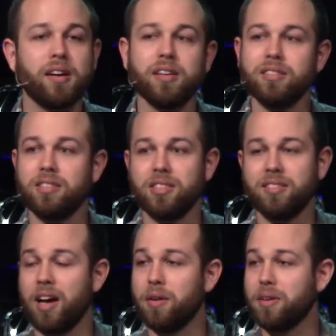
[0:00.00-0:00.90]
area is
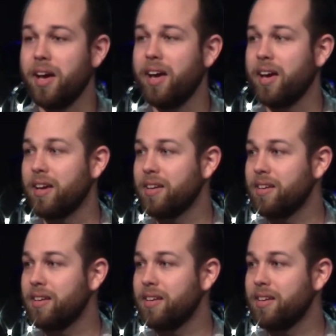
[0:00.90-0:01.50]
just not okay?